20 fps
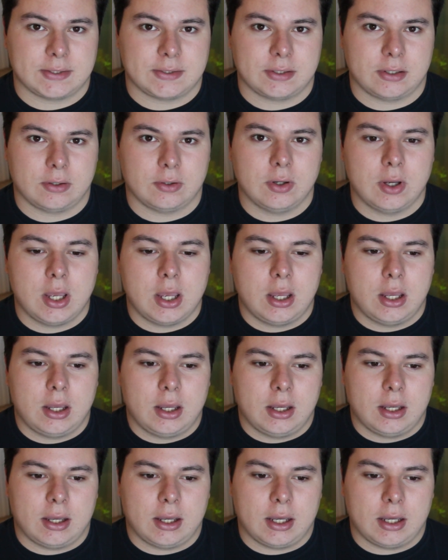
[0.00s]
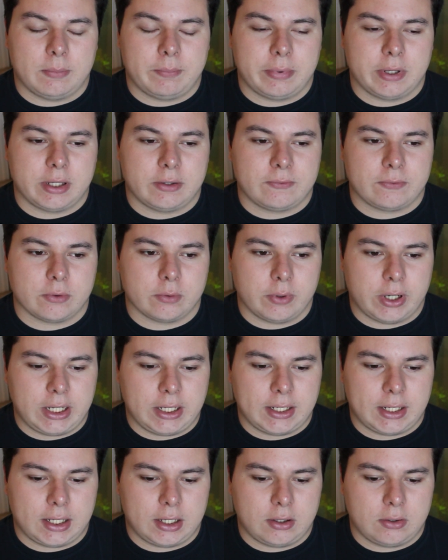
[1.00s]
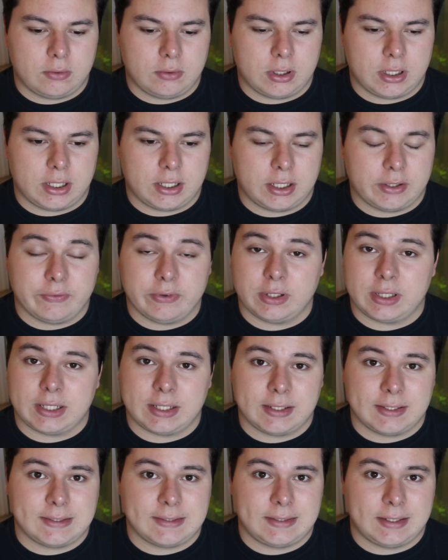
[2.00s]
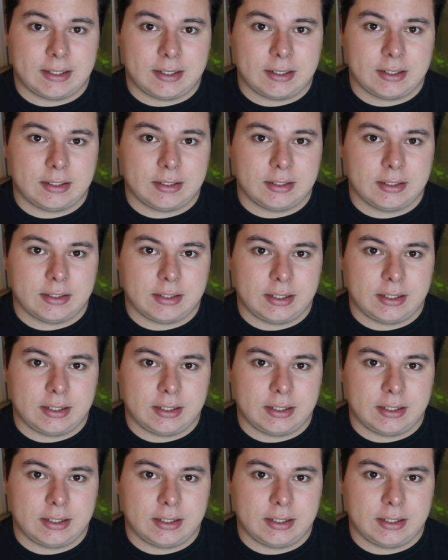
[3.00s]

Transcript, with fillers: So, uh, but for right now, uh, everything is done.